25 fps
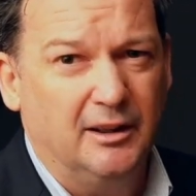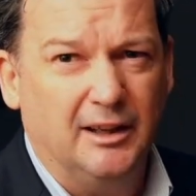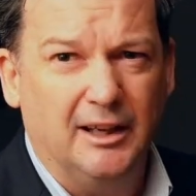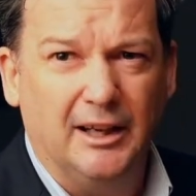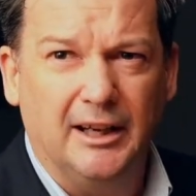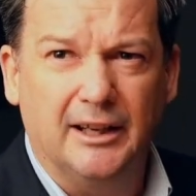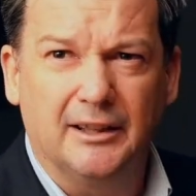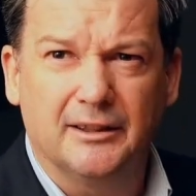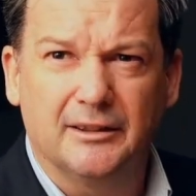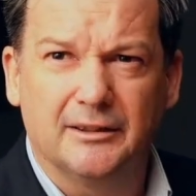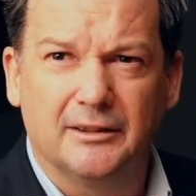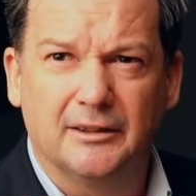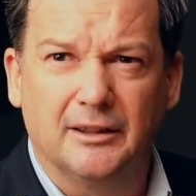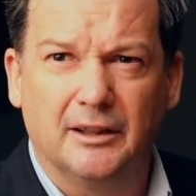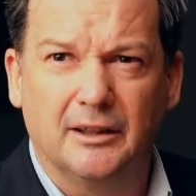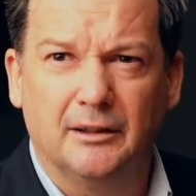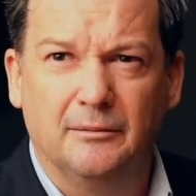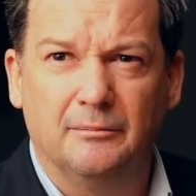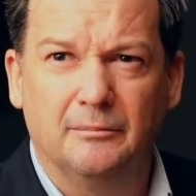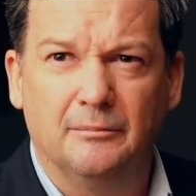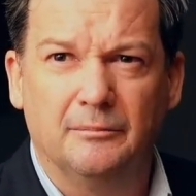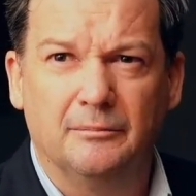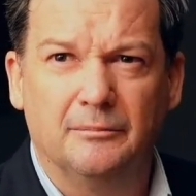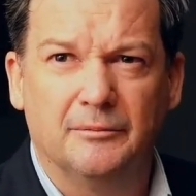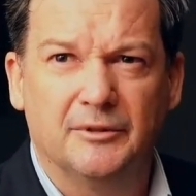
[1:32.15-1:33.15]
at
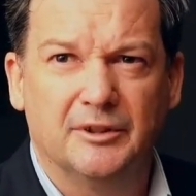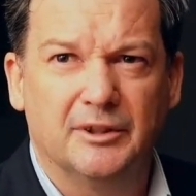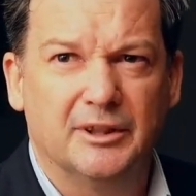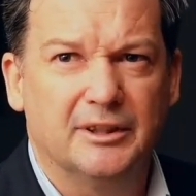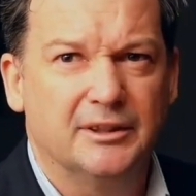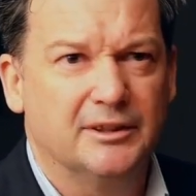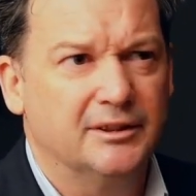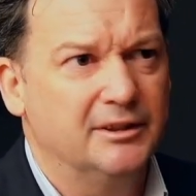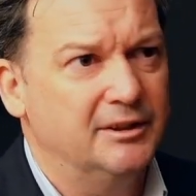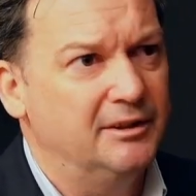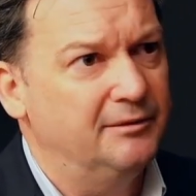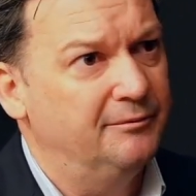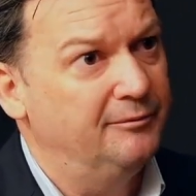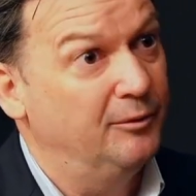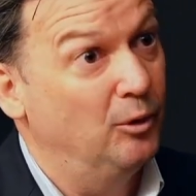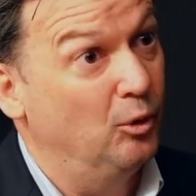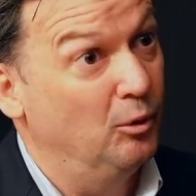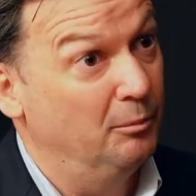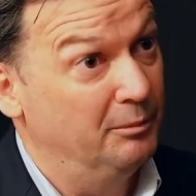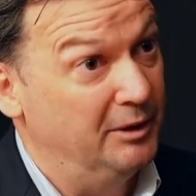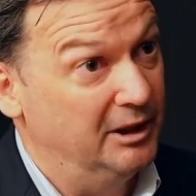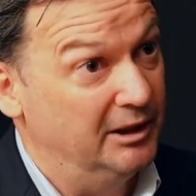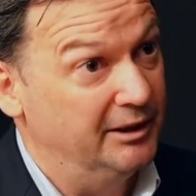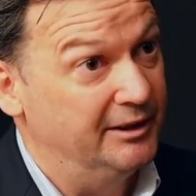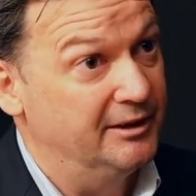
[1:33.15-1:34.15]
64
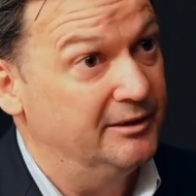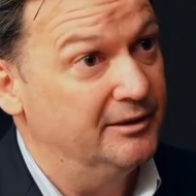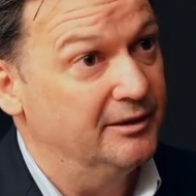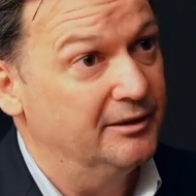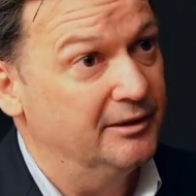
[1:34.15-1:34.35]
million.